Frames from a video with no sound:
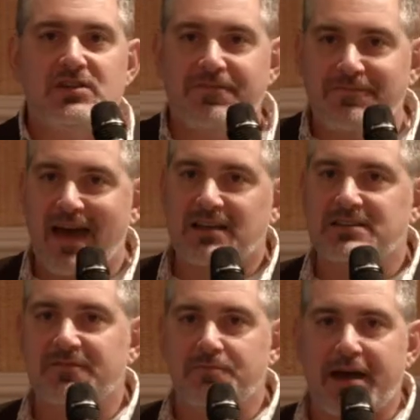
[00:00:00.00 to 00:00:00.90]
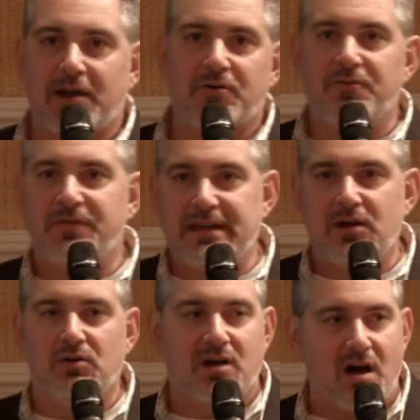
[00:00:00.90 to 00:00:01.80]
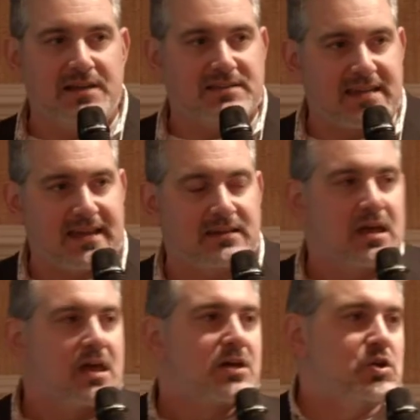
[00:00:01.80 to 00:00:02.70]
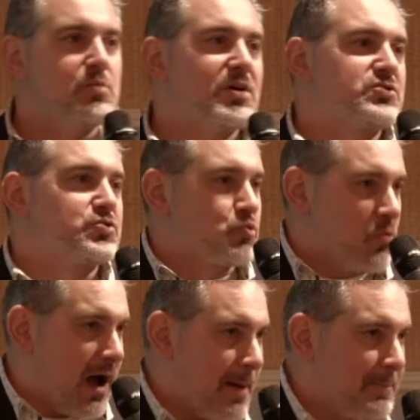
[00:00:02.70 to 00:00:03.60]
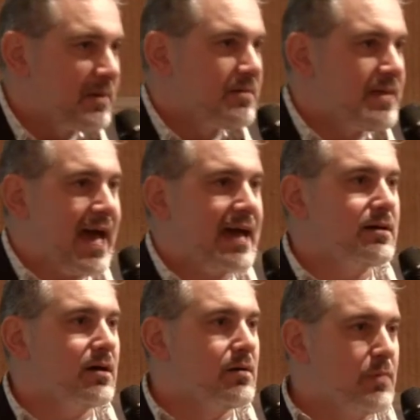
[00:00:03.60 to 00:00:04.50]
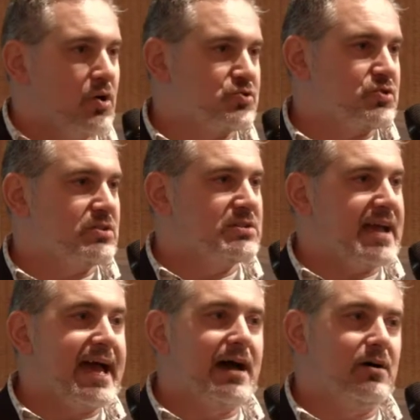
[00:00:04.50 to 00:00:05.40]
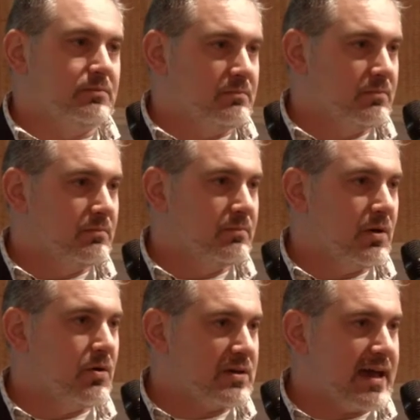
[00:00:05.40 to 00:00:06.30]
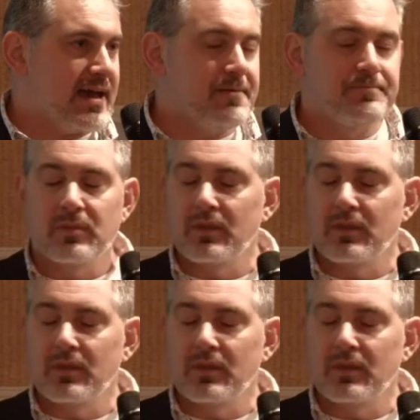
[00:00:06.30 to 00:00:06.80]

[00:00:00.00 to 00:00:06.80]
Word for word: effective micro video content, you must drop that emotion down. Okay?